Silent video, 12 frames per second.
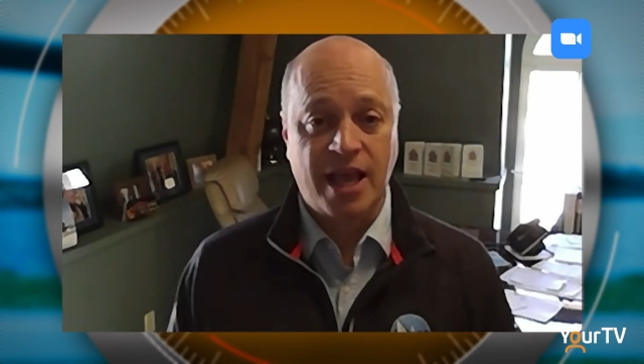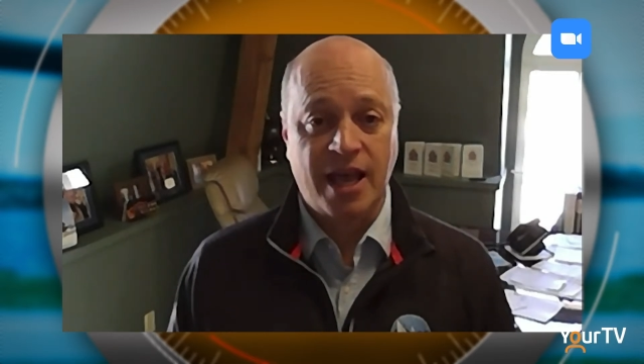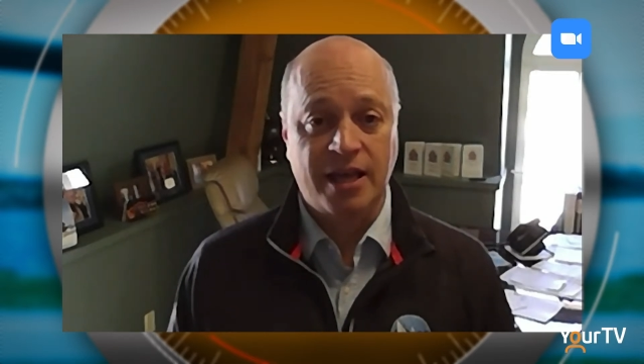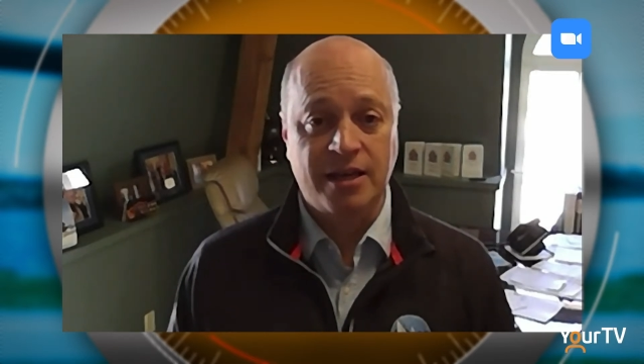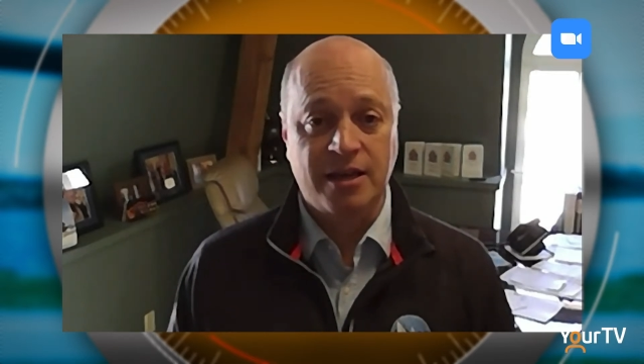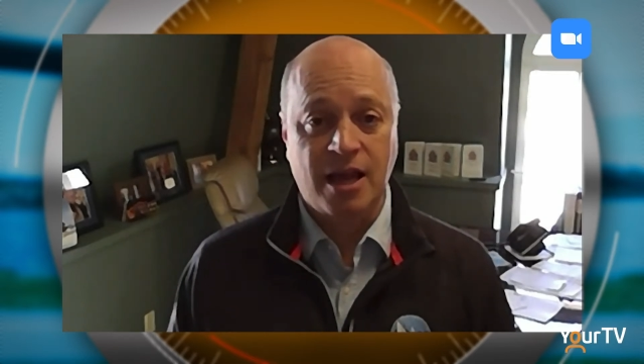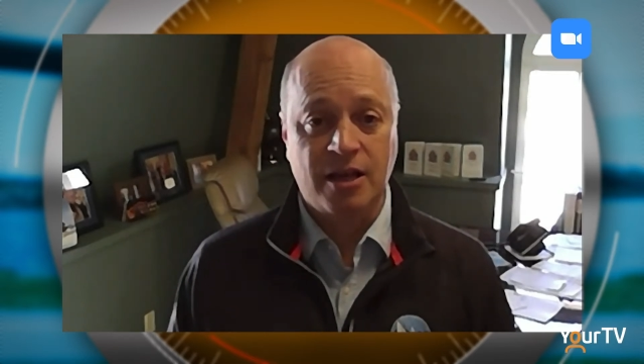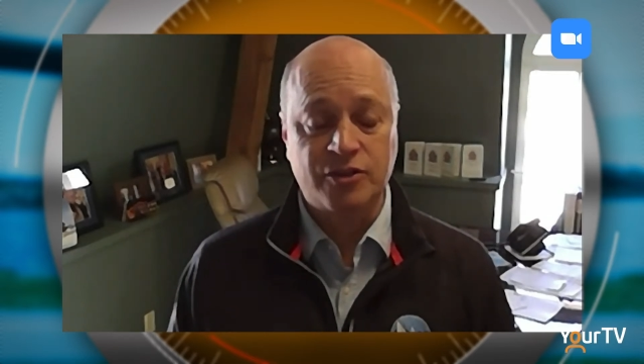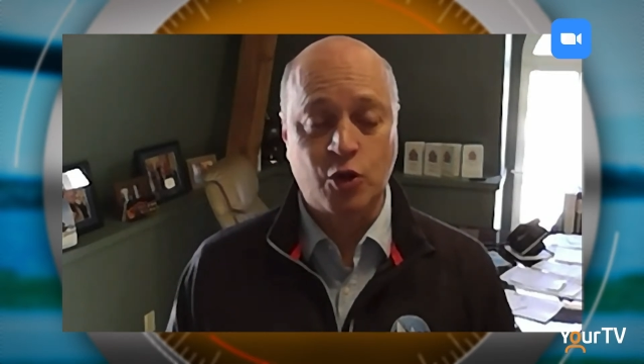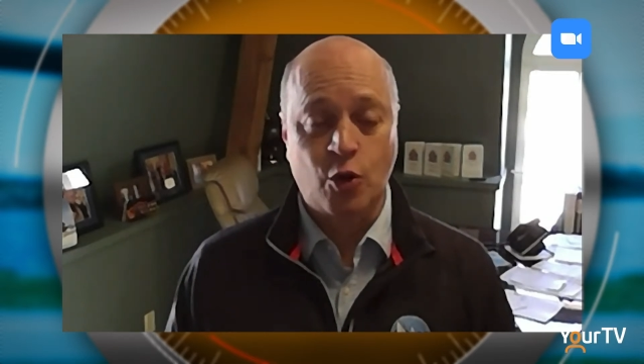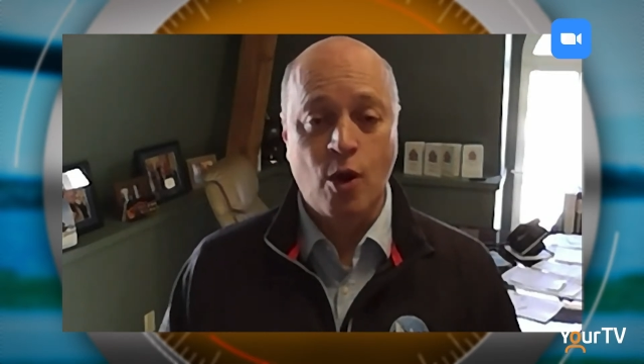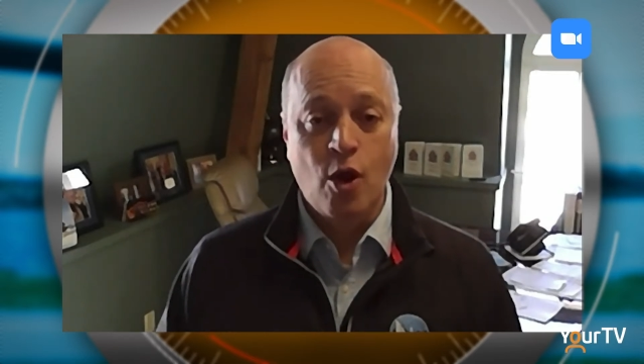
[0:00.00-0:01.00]
And
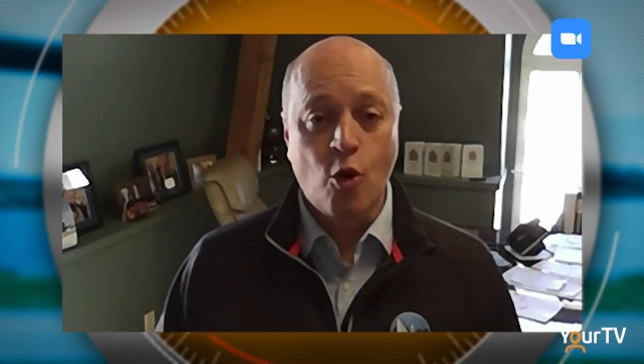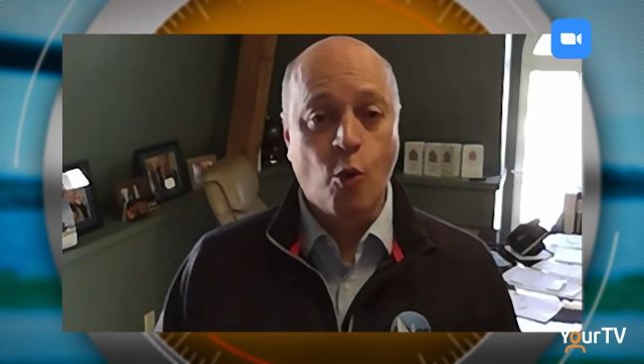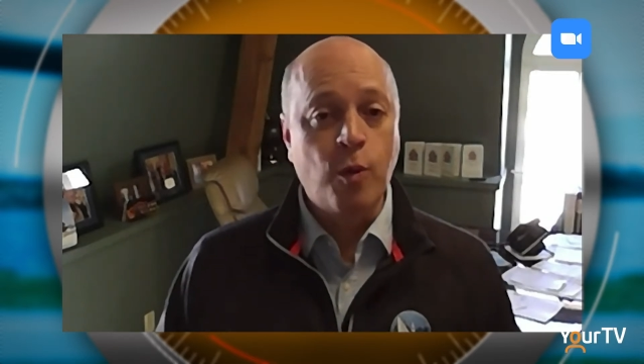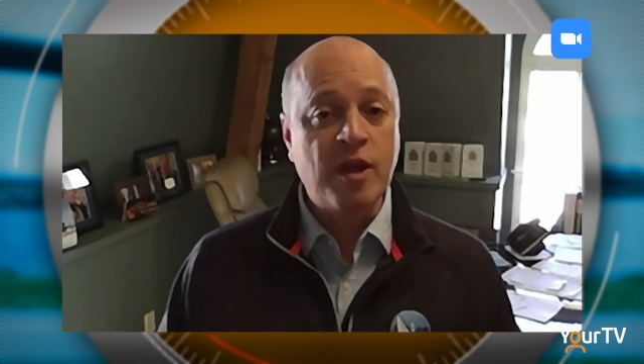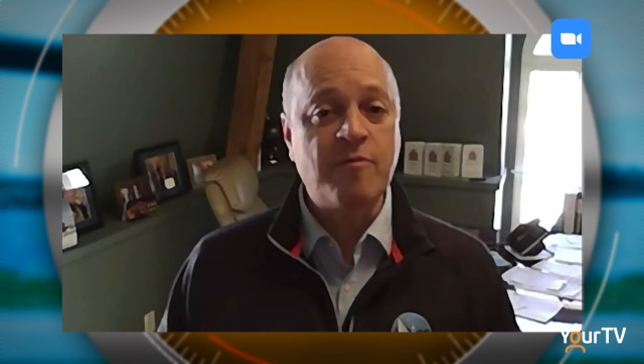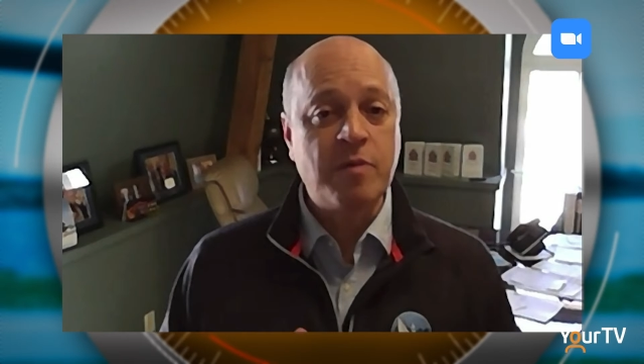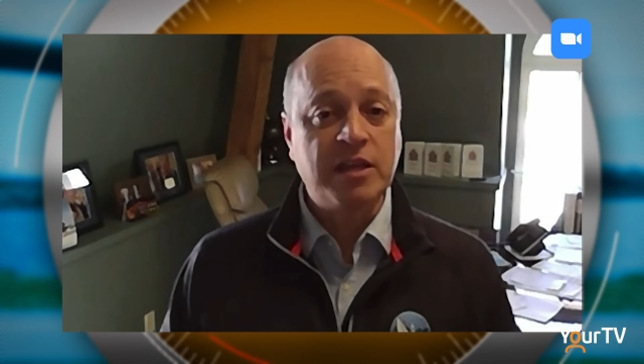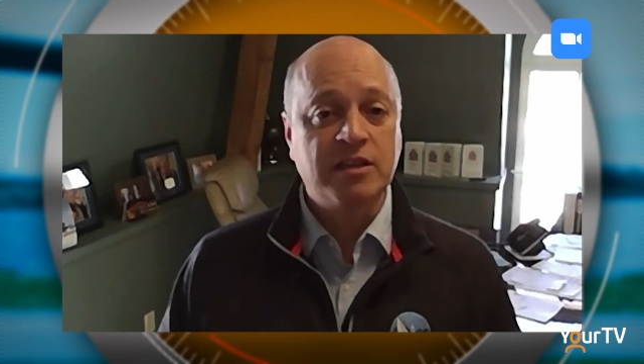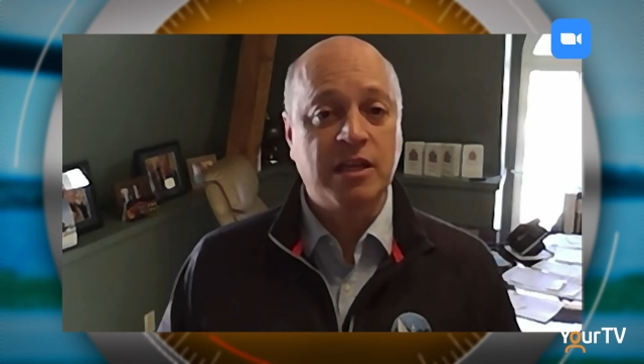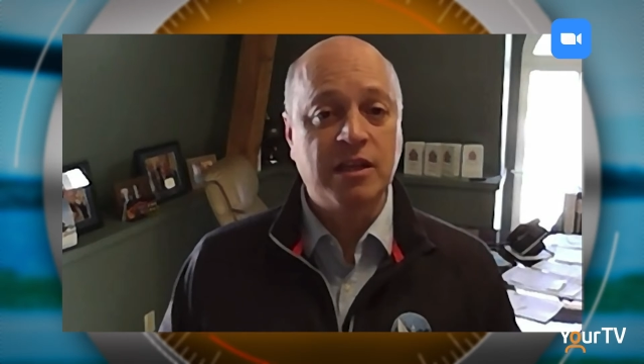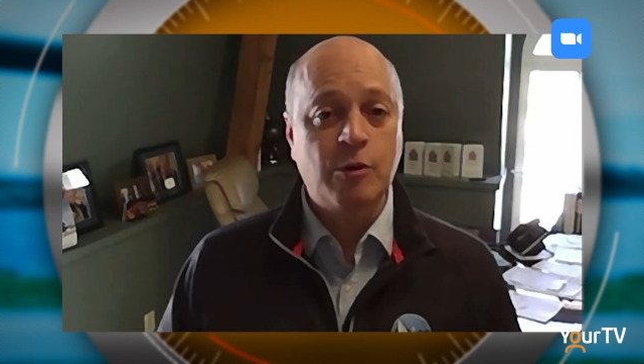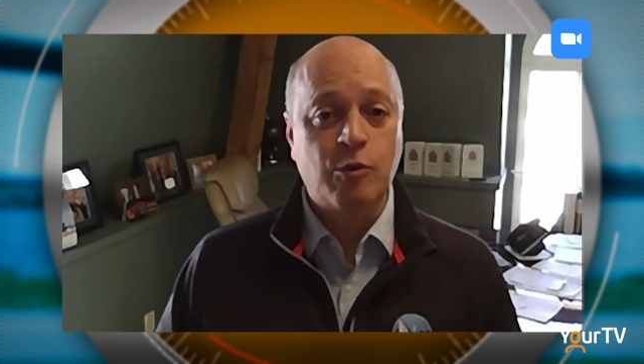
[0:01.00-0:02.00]
so we've been
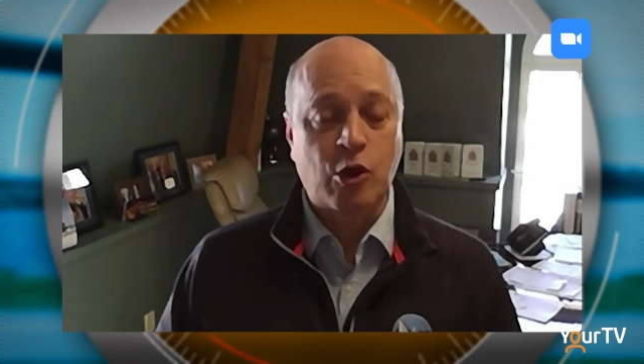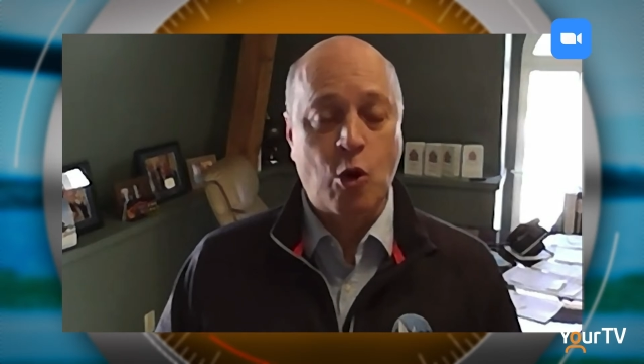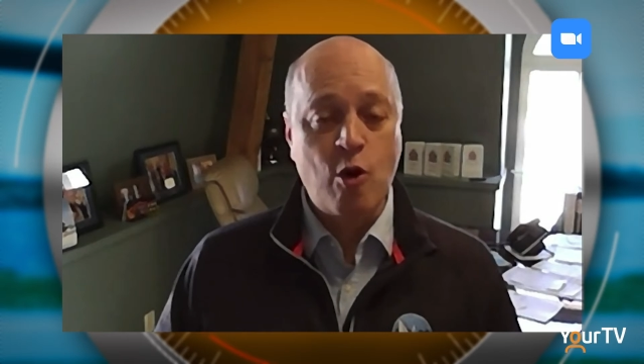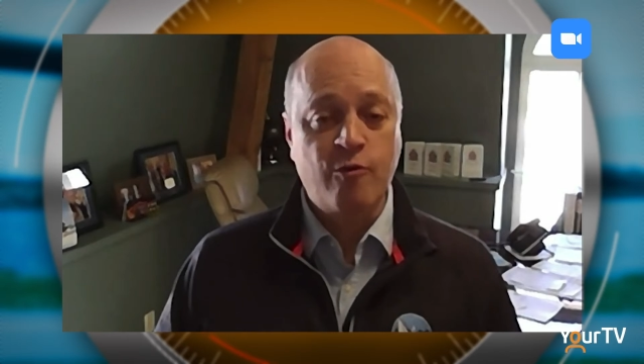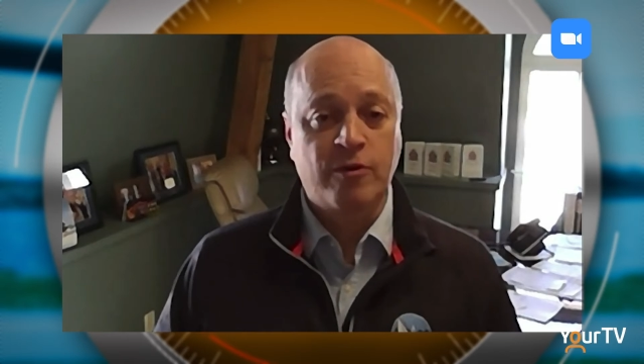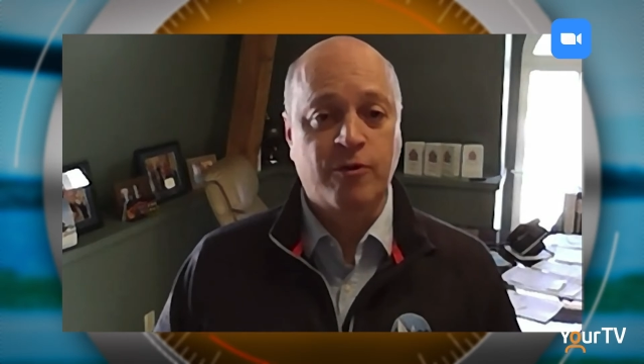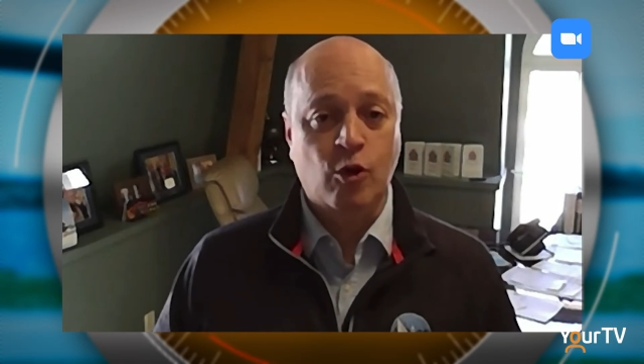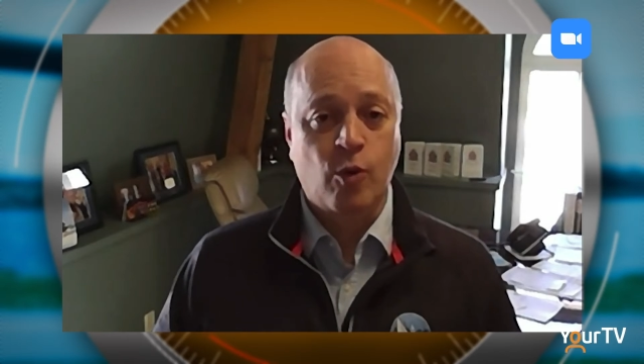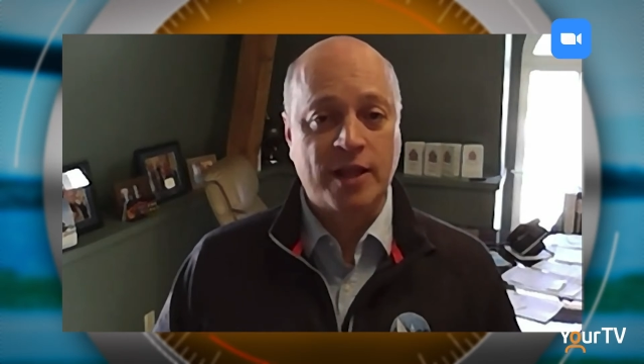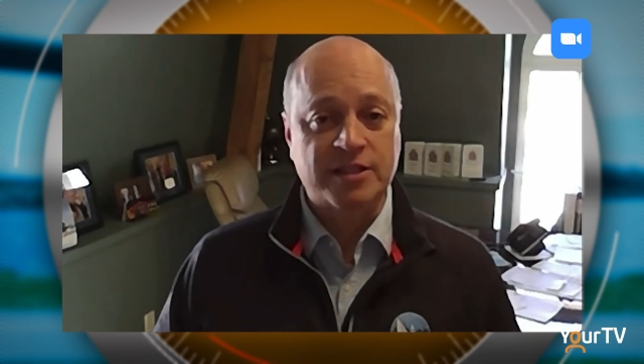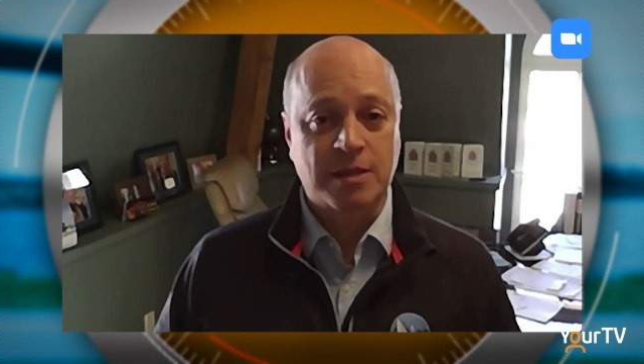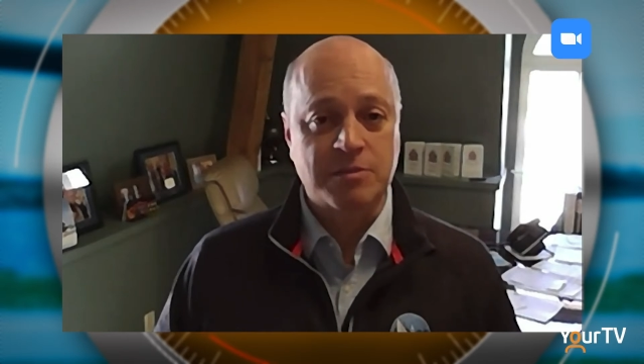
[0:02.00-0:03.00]
dealing with COVID for
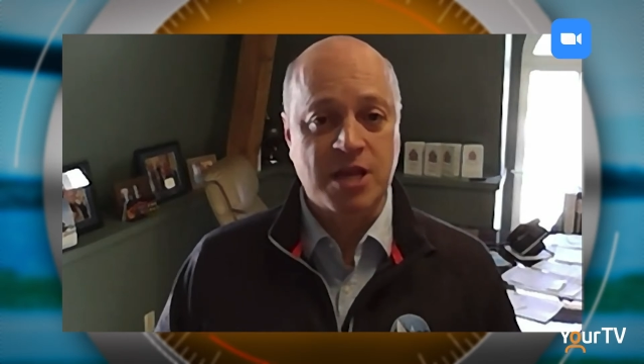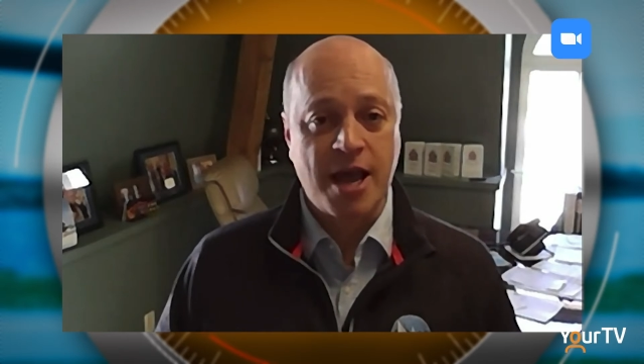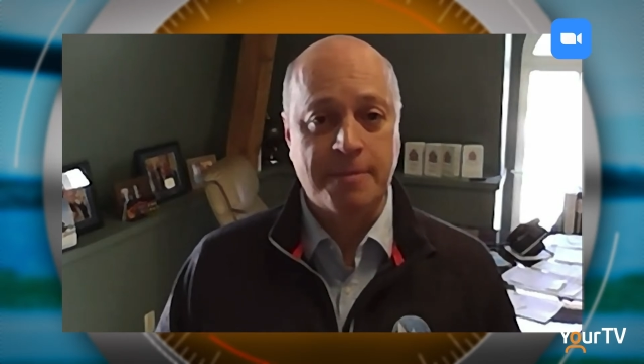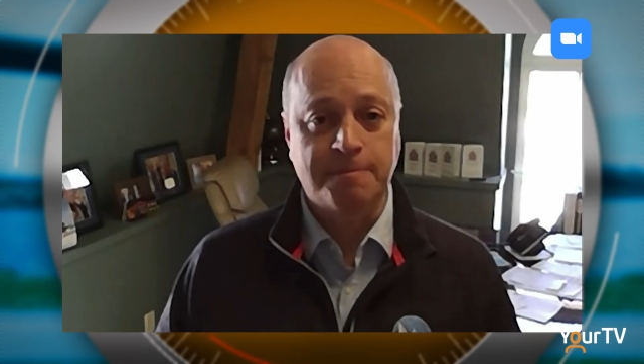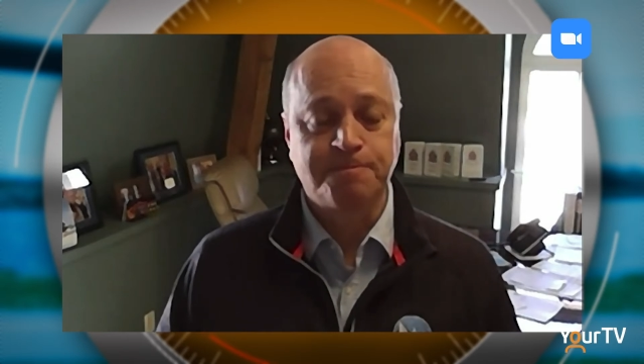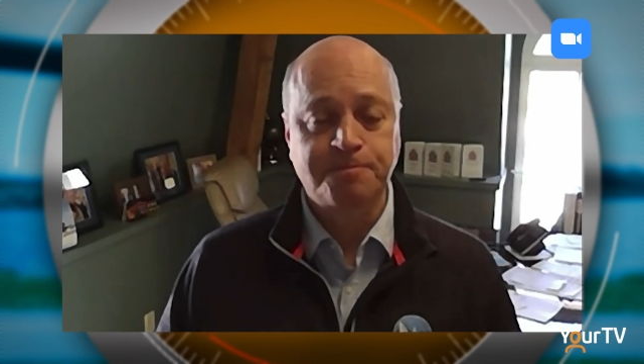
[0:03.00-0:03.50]
quite some time